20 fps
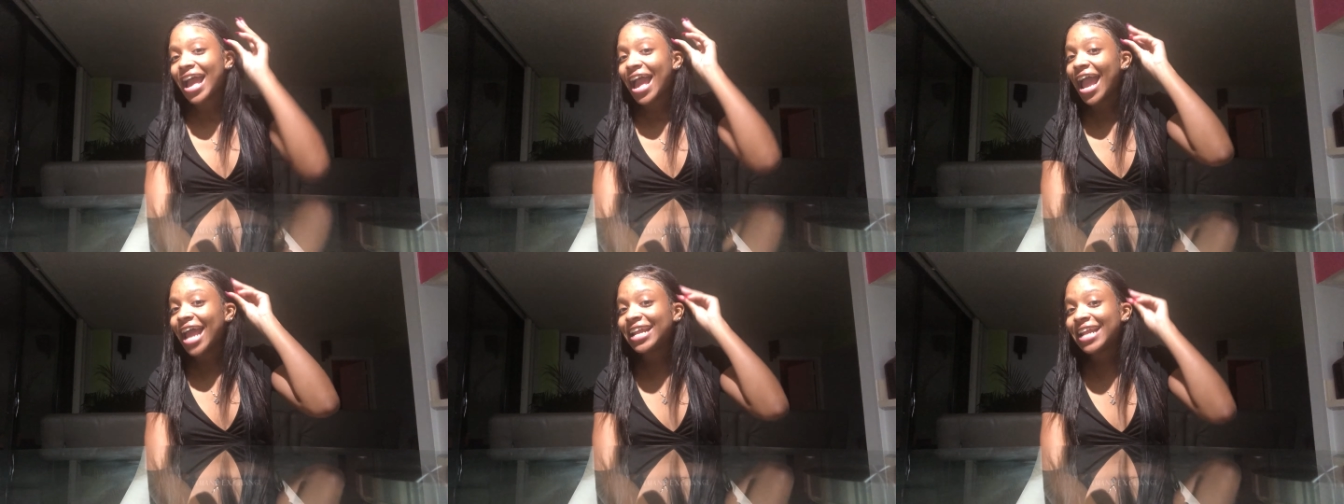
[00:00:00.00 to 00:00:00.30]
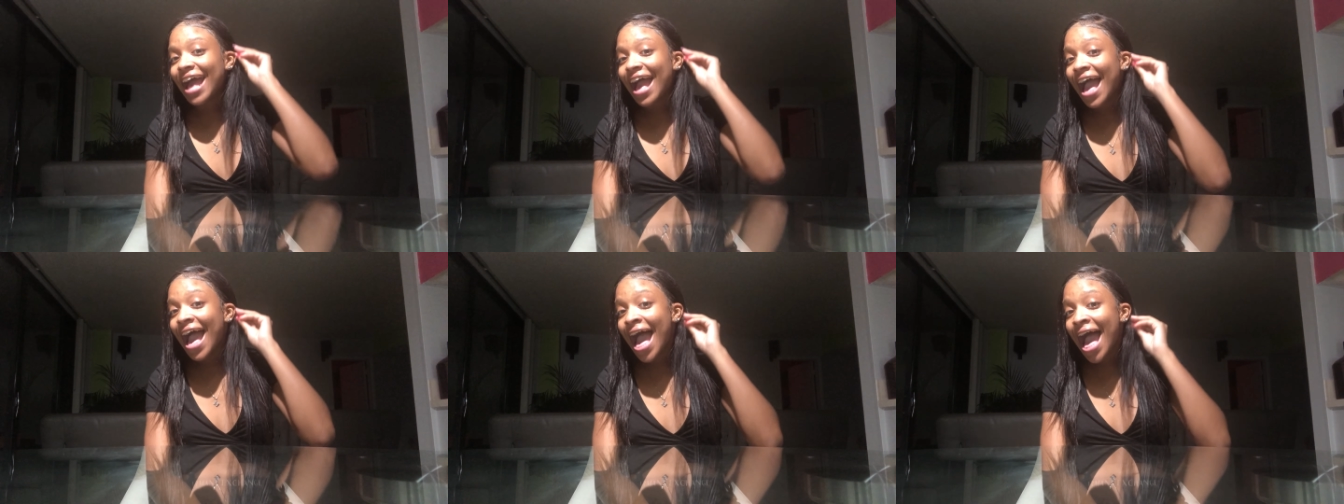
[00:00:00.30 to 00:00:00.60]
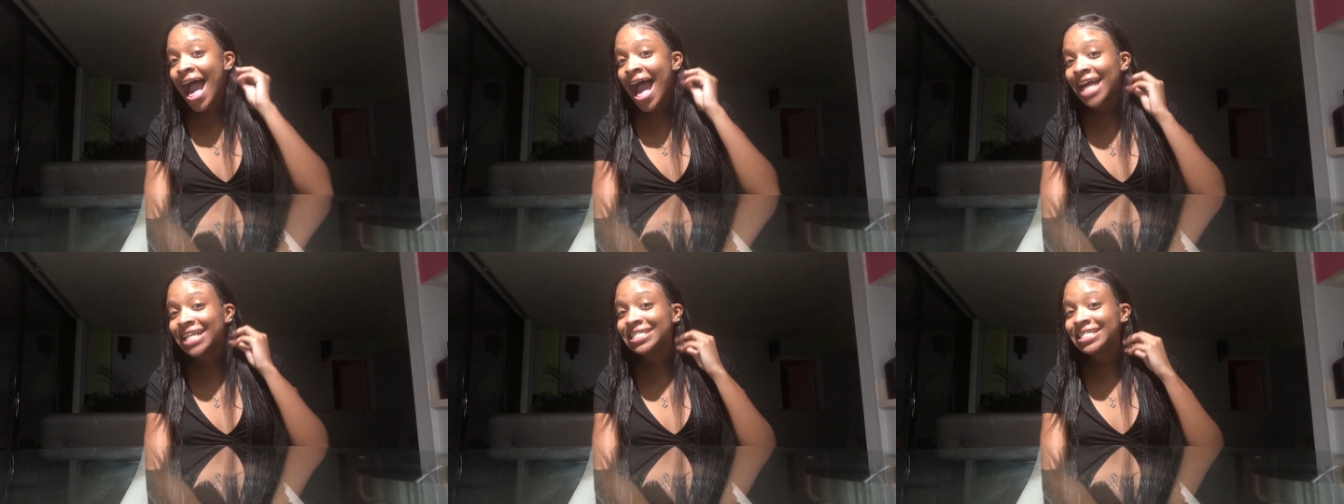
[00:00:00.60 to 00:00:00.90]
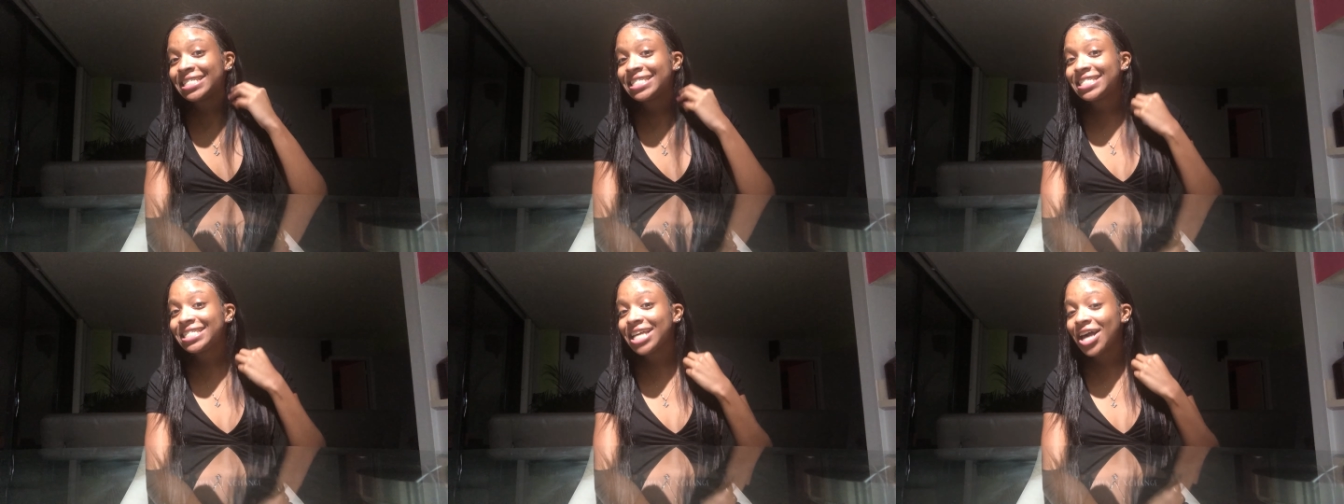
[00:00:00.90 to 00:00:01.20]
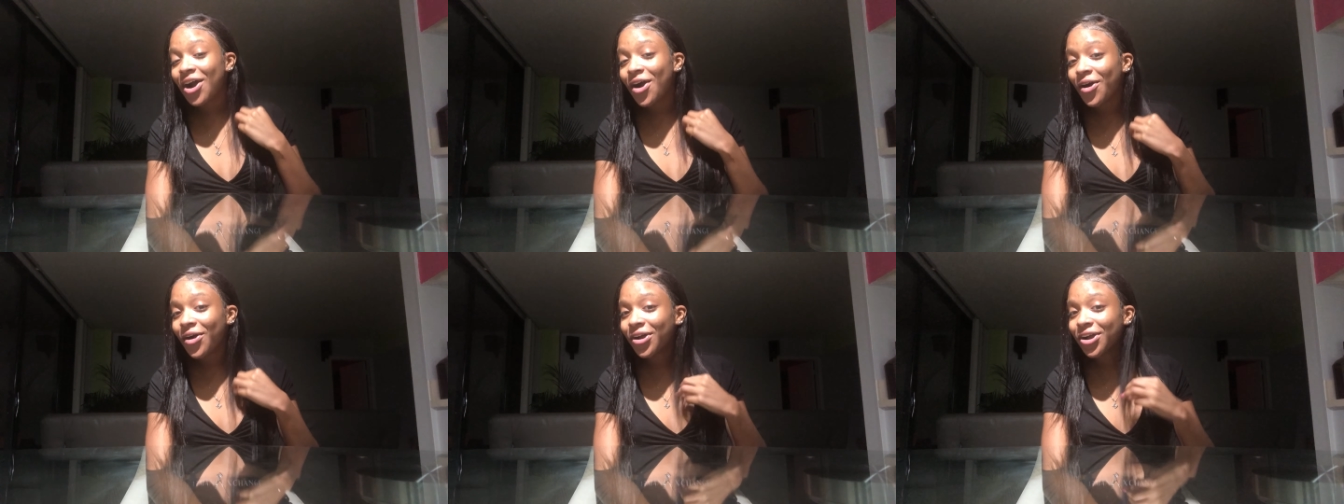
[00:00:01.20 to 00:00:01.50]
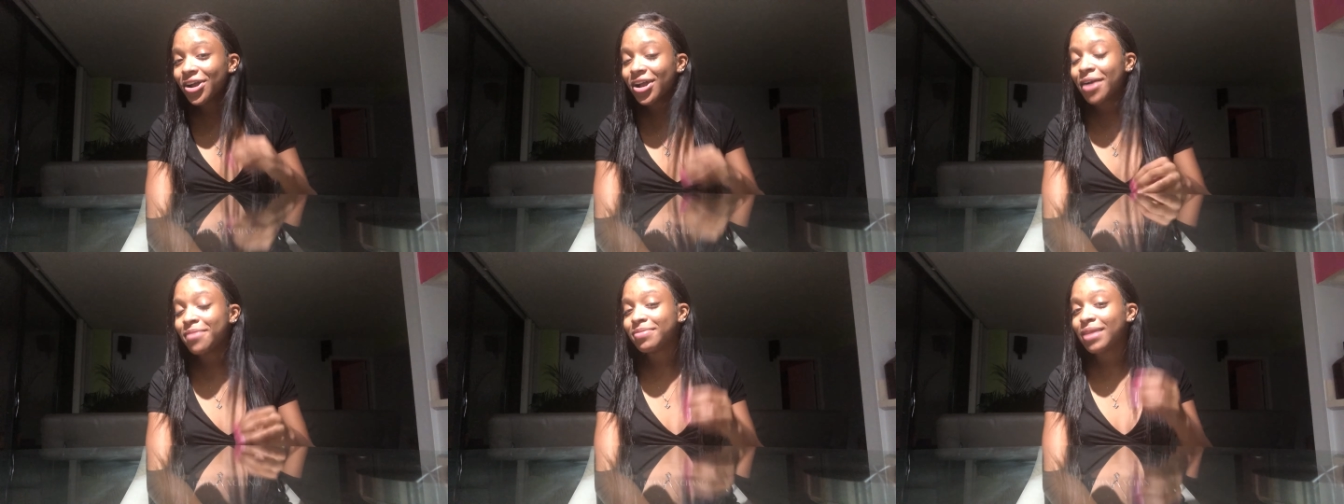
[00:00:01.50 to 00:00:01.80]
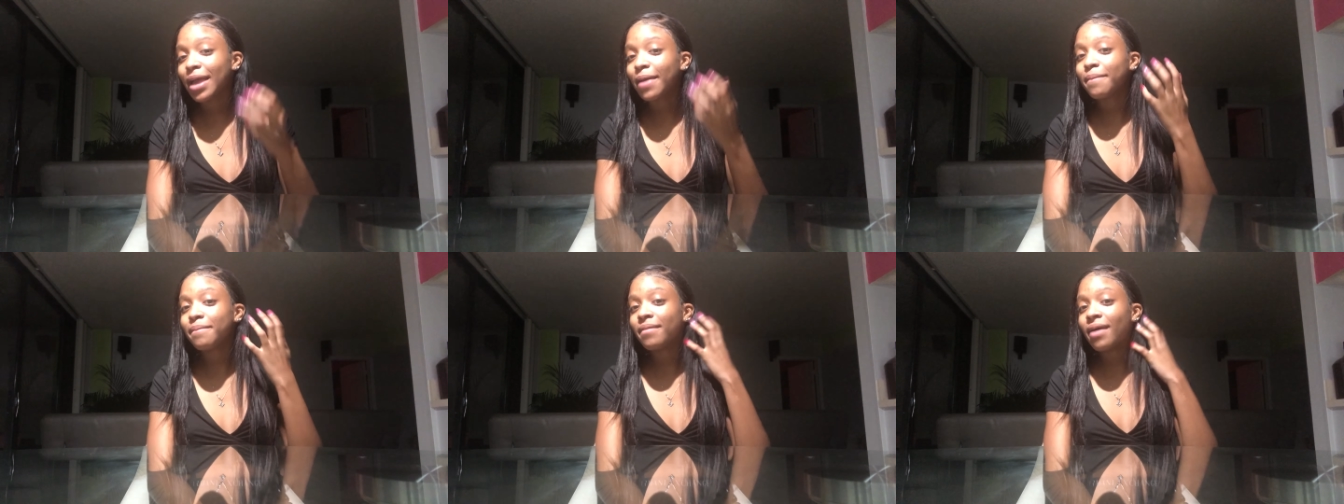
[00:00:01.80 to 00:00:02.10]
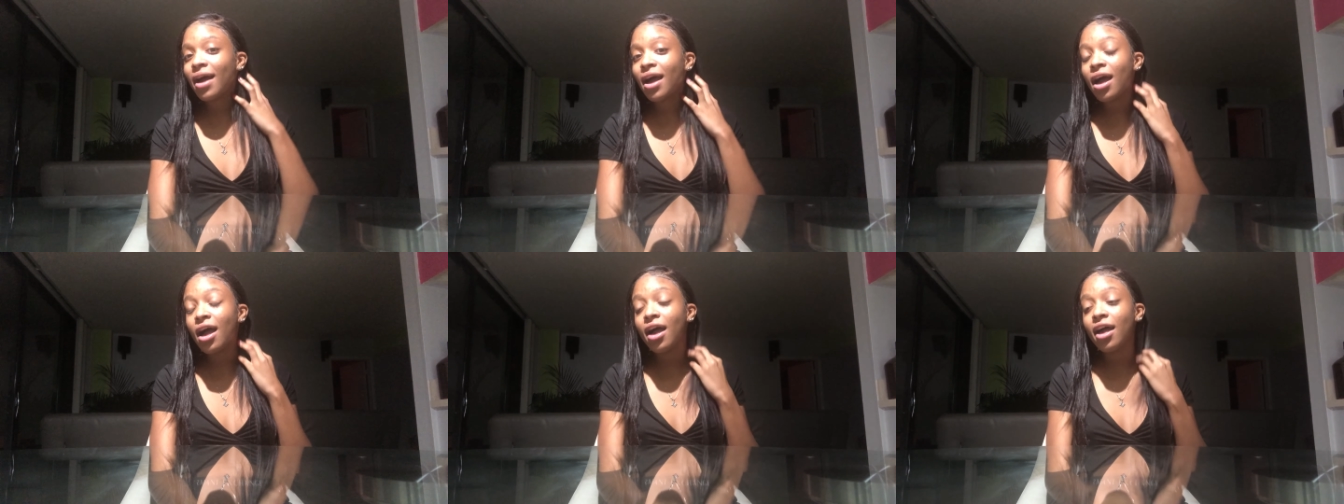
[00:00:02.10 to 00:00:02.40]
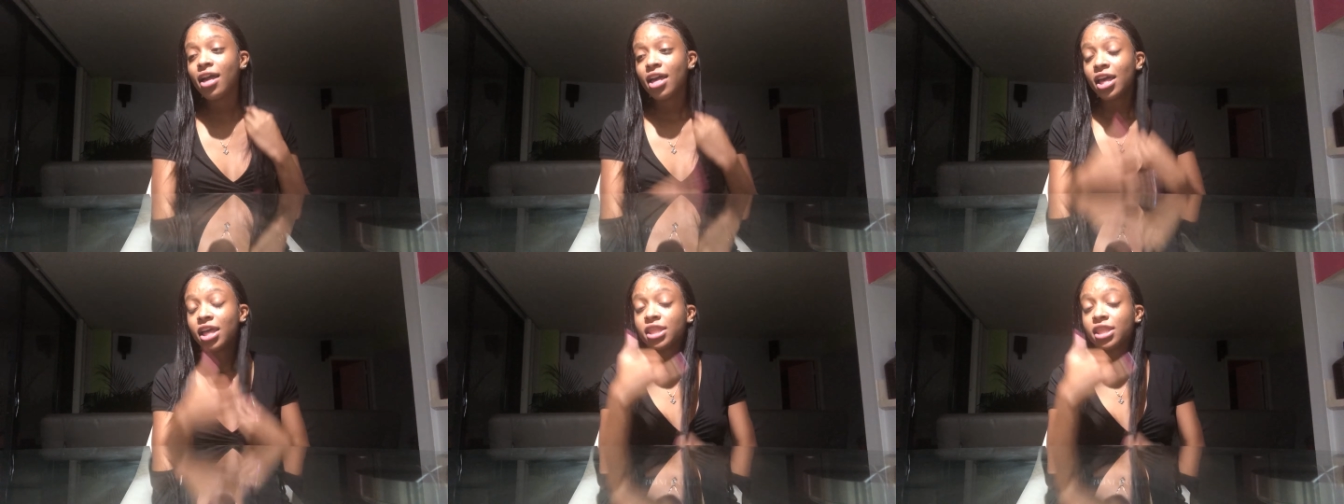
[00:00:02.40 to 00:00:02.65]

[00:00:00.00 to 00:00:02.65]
And I had to tell her. I'm like, mom,